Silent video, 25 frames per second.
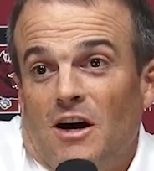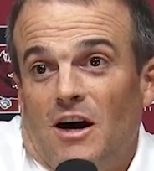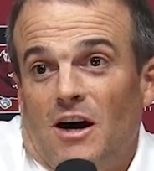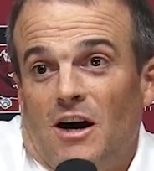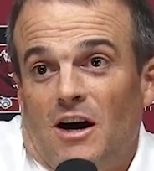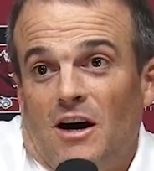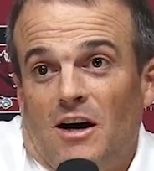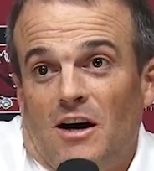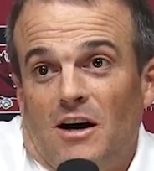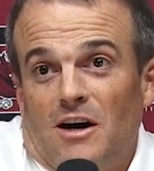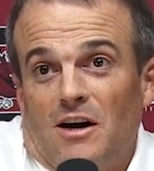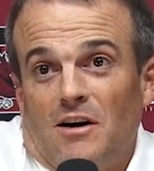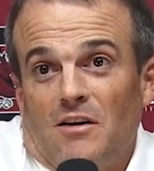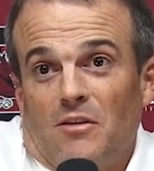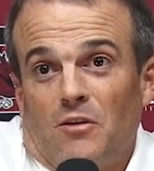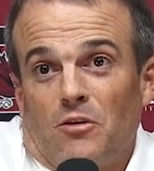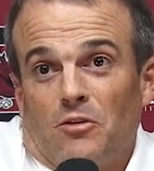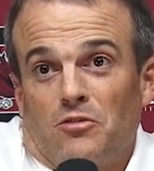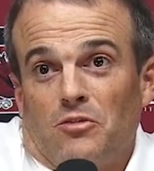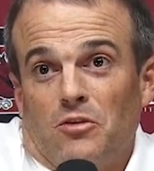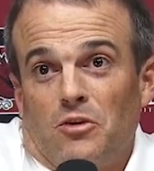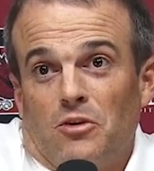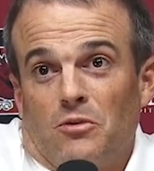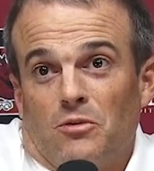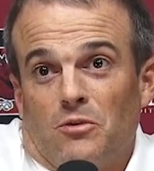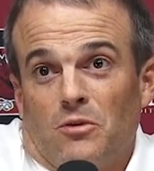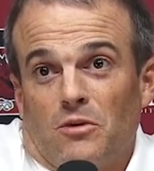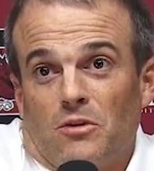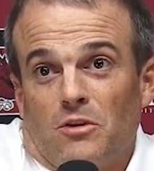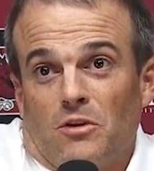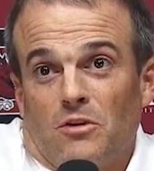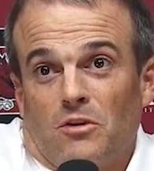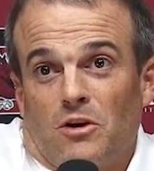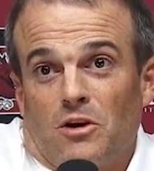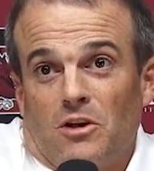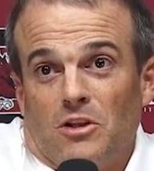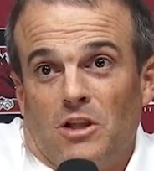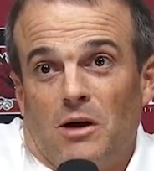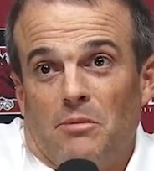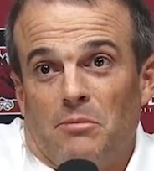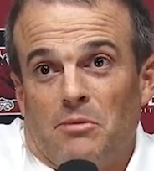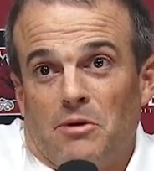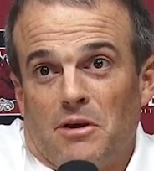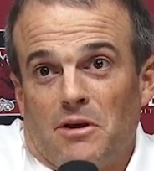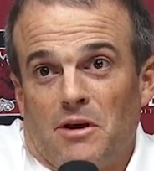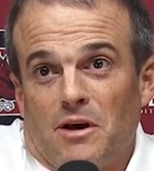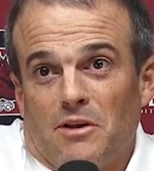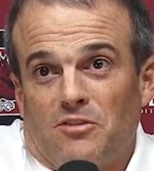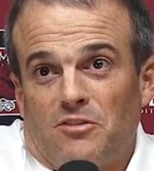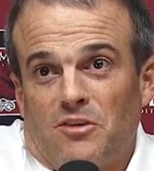
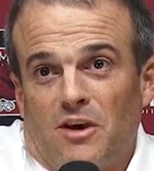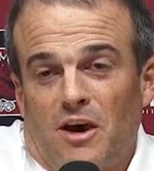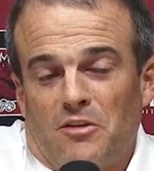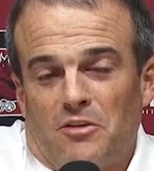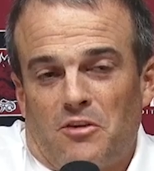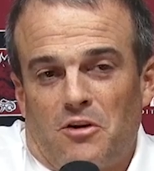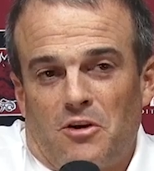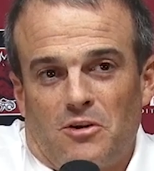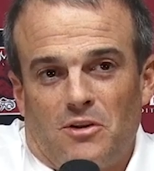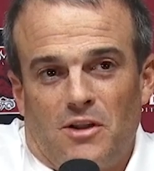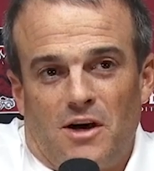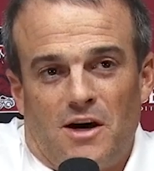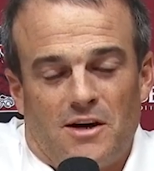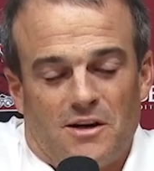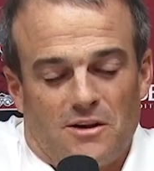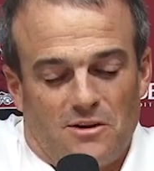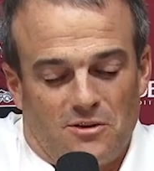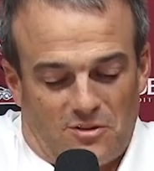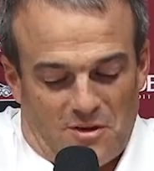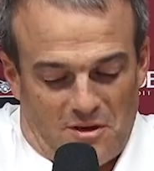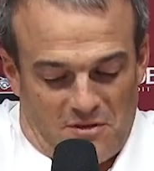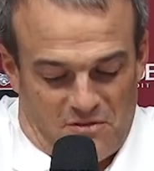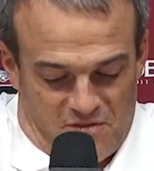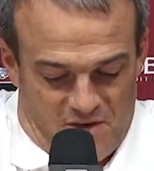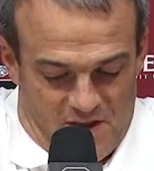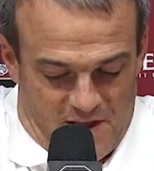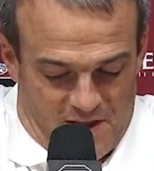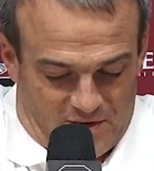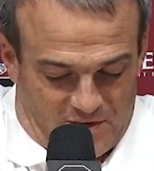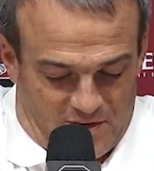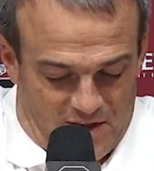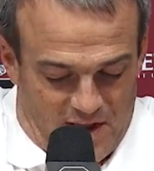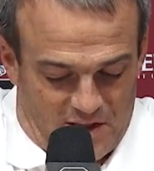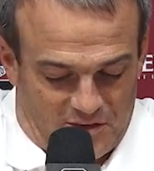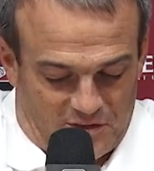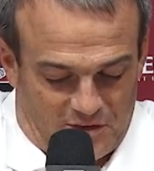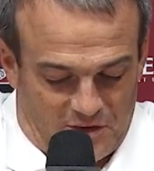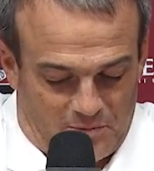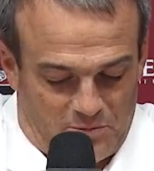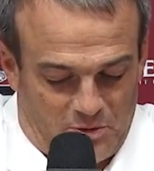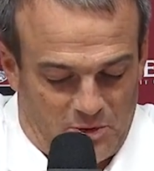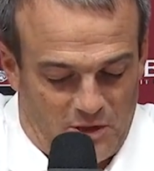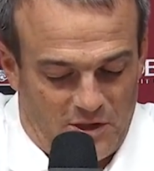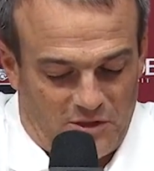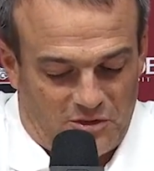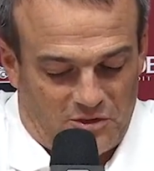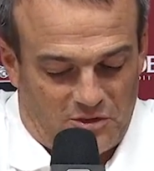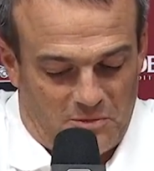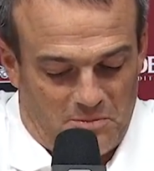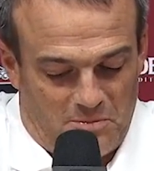Columbia, South Carolina is a fantastic
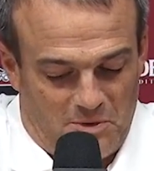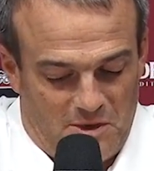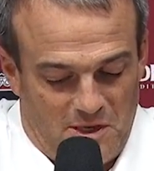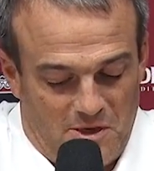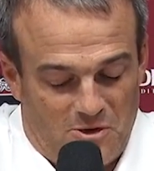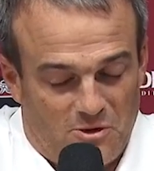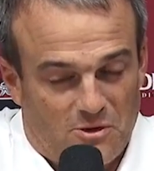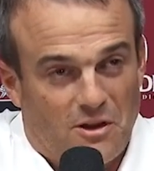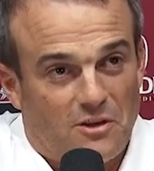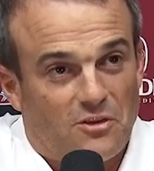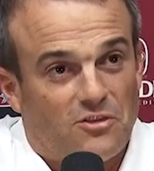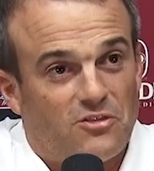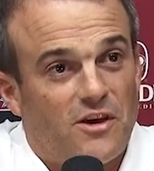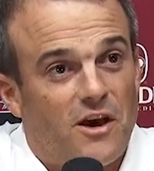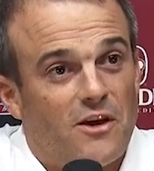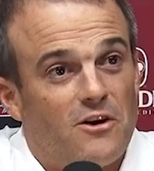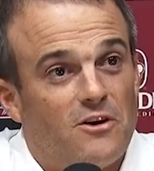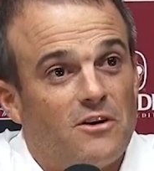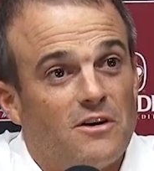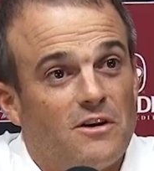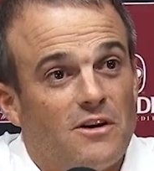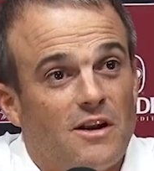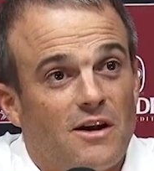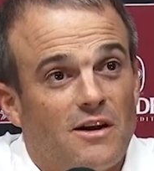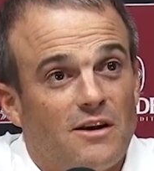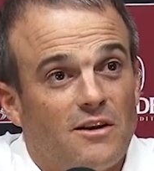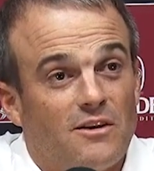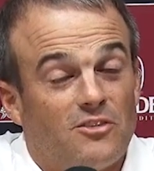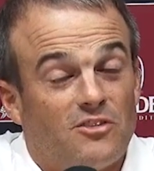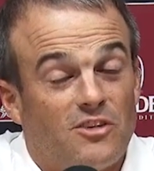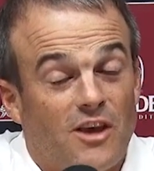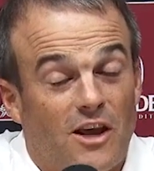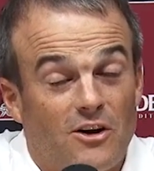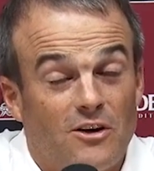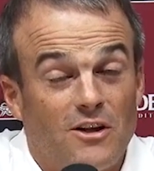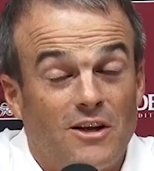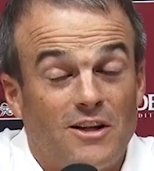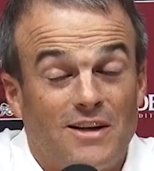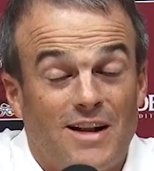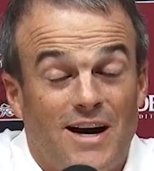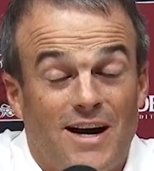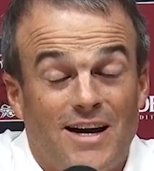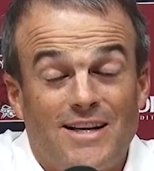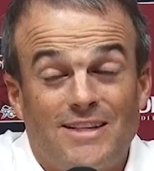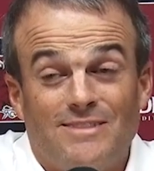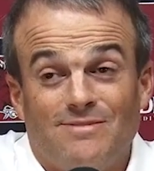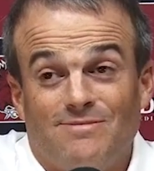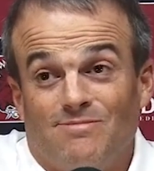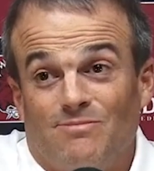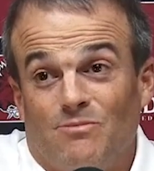place to be on a Saturday
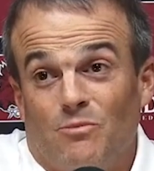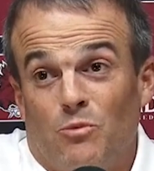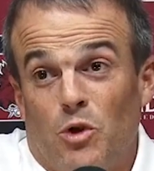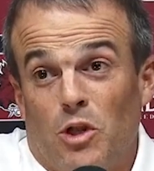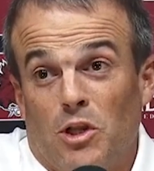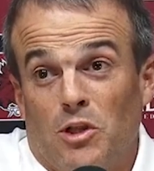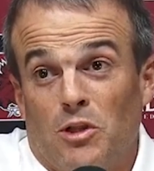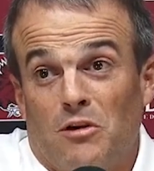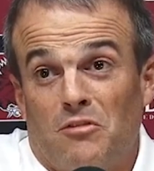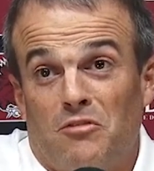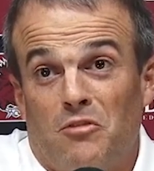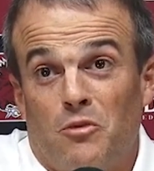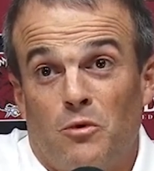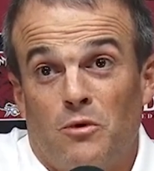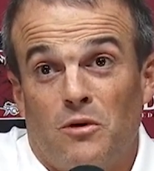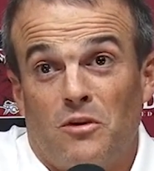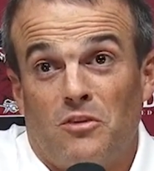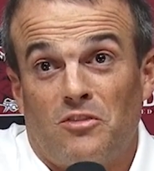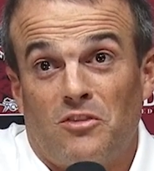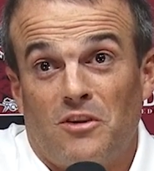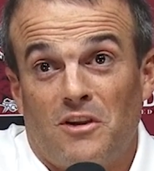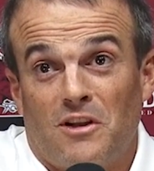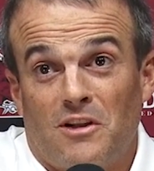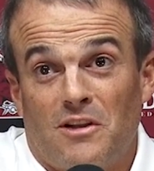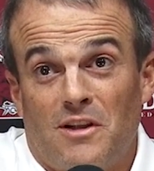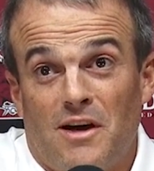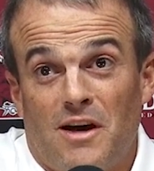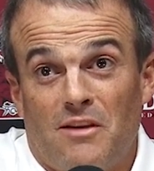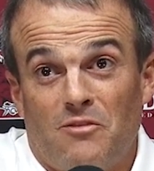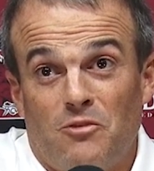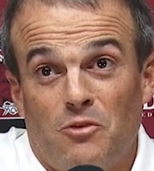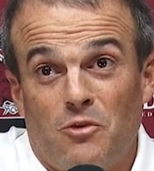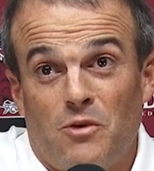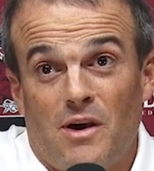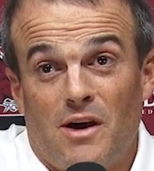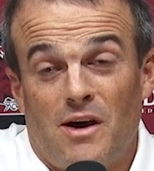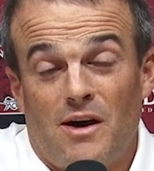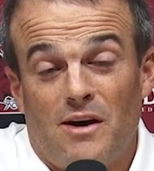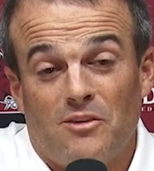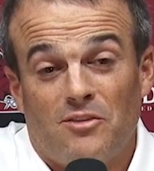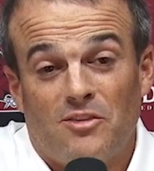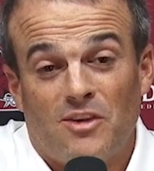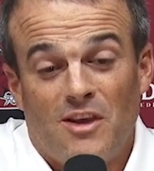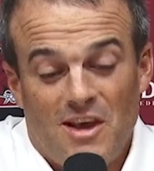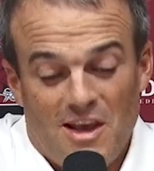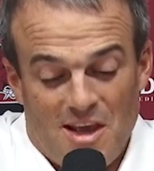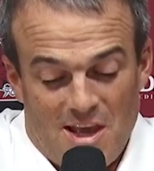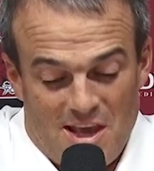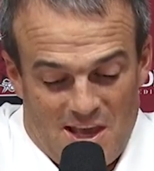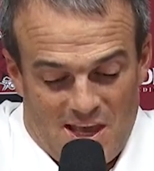night, and really look forward to seeing a lot of you
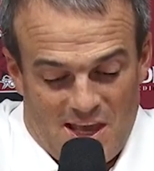guys